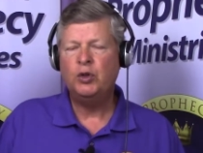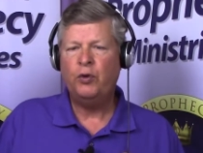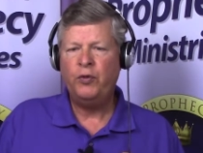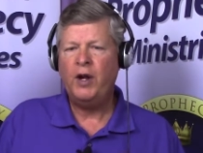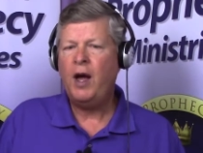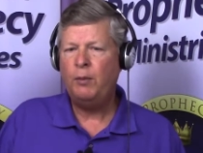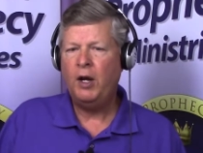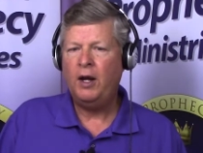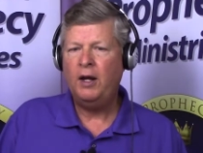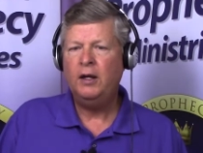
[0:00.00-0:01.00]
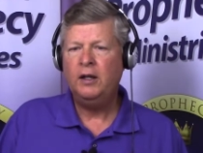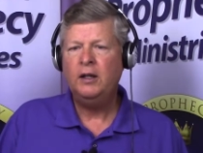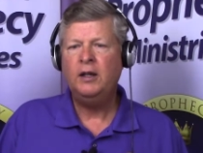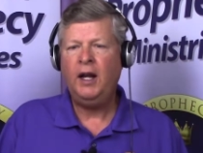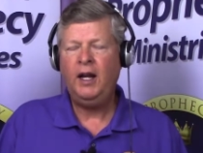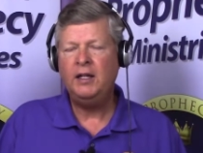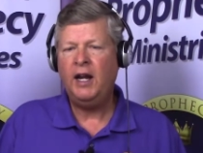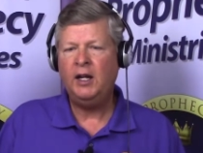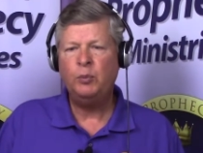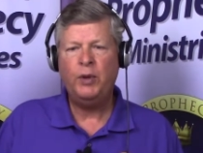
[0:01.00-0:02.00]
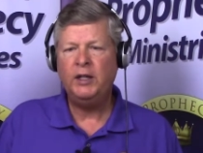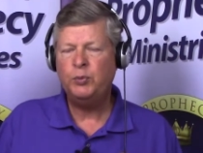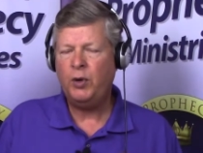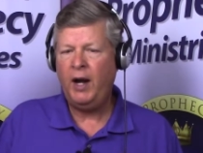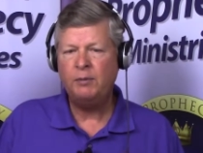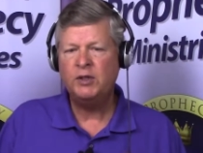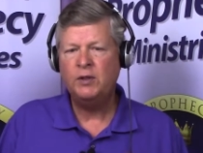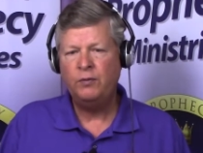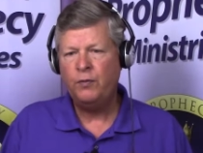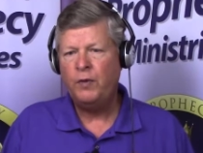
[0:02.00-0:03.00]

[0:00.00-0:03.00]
or phenomenon that had taken place perhaps